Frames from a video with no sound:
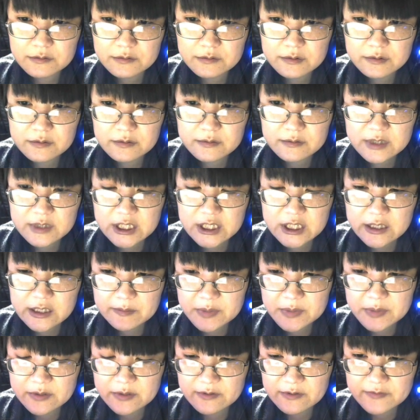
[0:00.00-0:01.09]
and hold
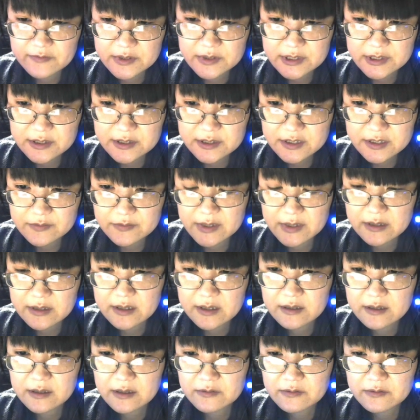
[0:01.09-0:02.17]
myself accountable so that I
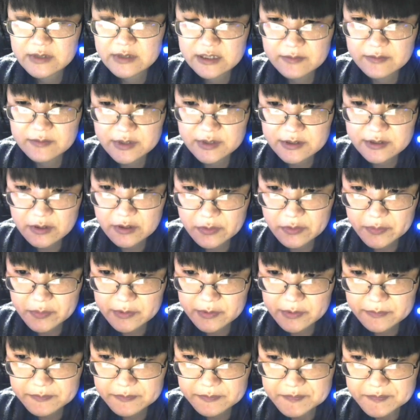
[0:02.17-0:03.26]
can like move
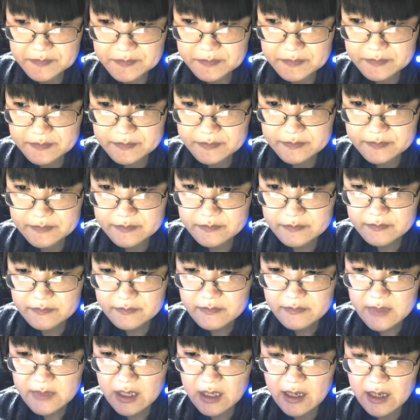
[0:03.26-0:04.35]
on to
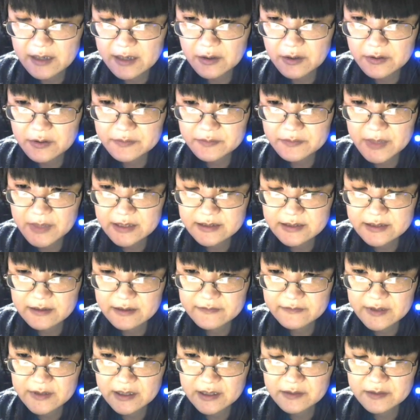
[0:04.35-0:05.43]
finishing Arcane Dice
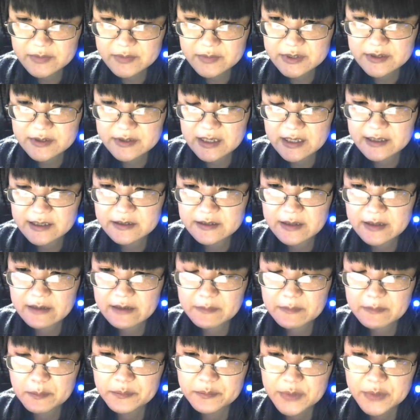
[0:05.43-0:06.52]
Wars and to a new
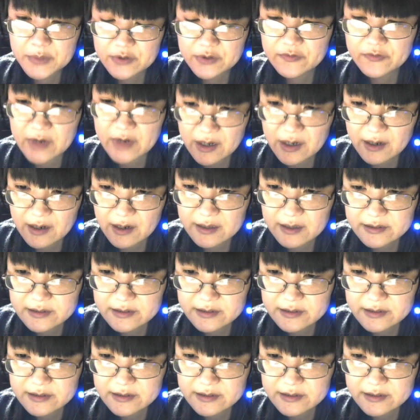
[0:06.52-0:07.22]
project that's been